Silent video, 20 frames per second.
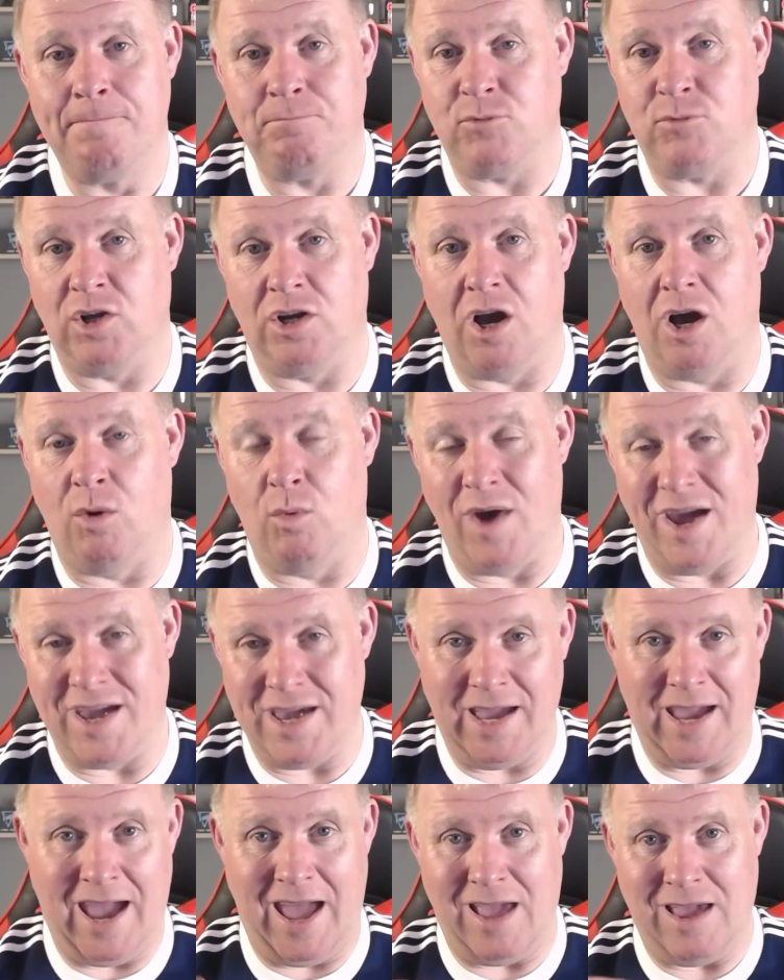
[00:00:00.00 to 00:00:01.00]
you know, where
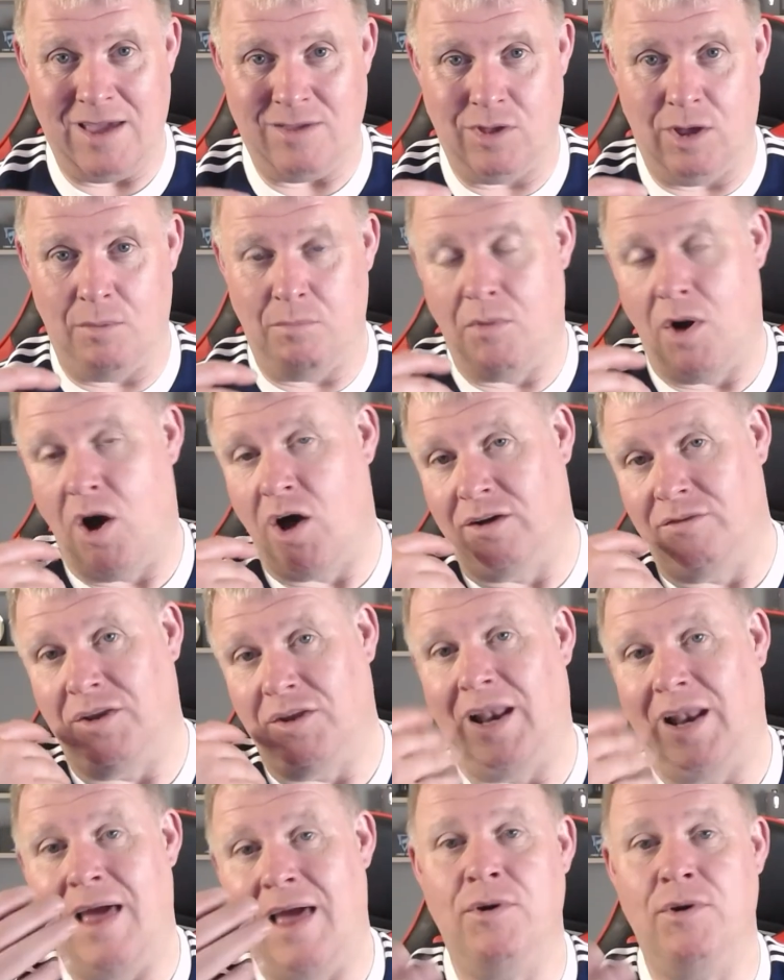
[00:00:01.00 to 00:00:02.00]
you're getting the more of
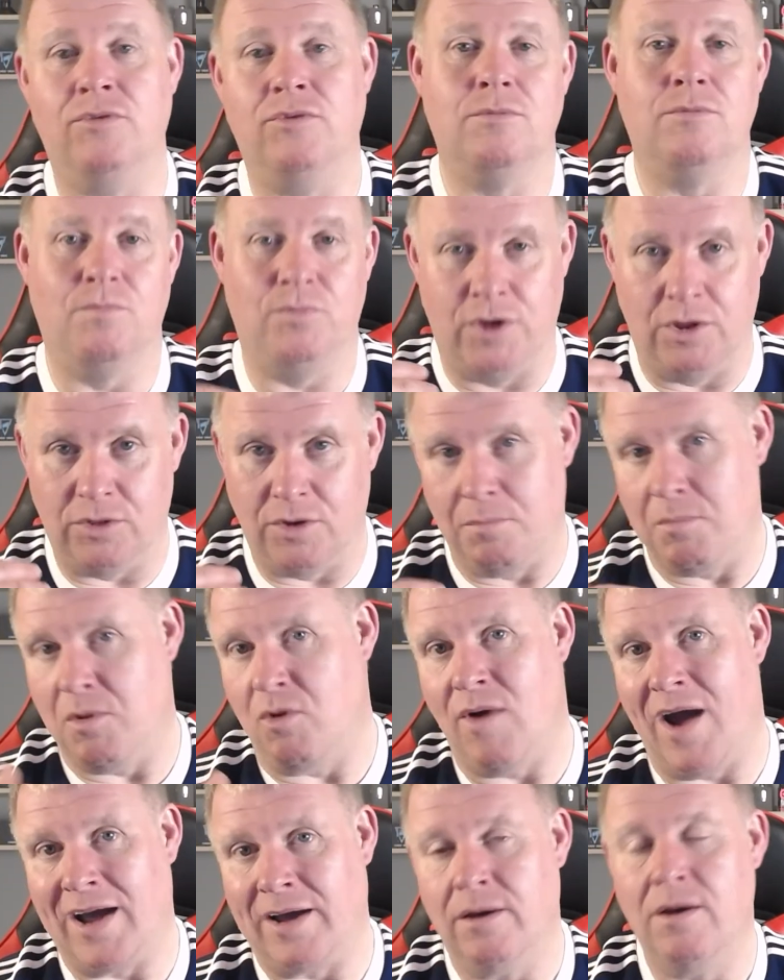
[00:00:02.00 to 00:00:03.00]
the lemon than the
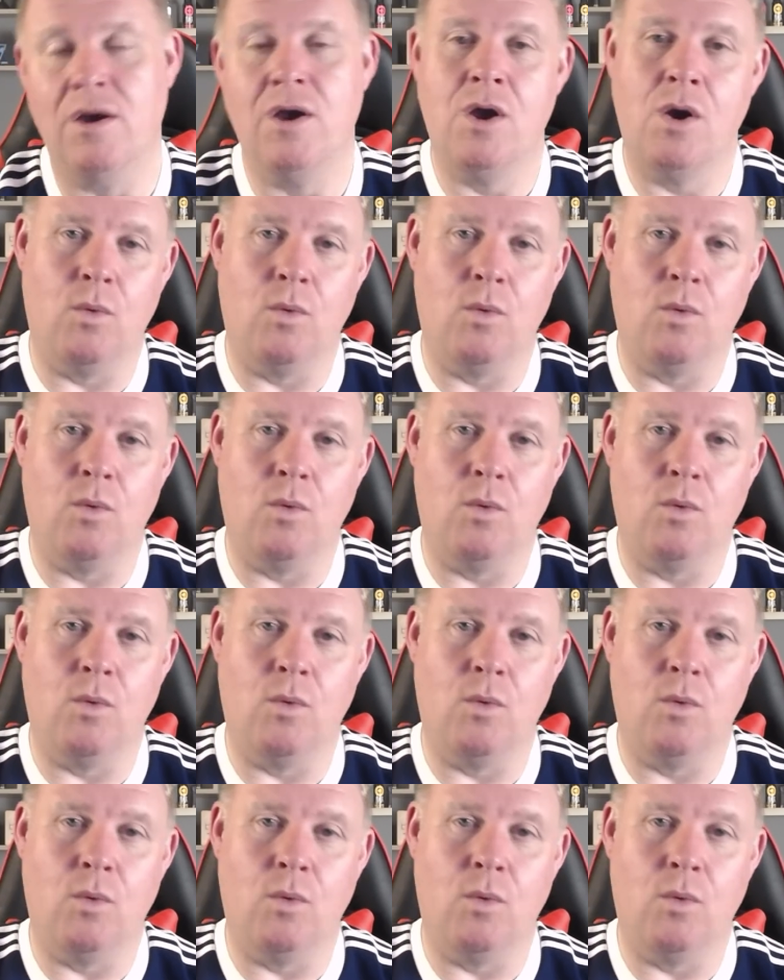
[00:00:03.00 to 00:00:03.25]
meringue.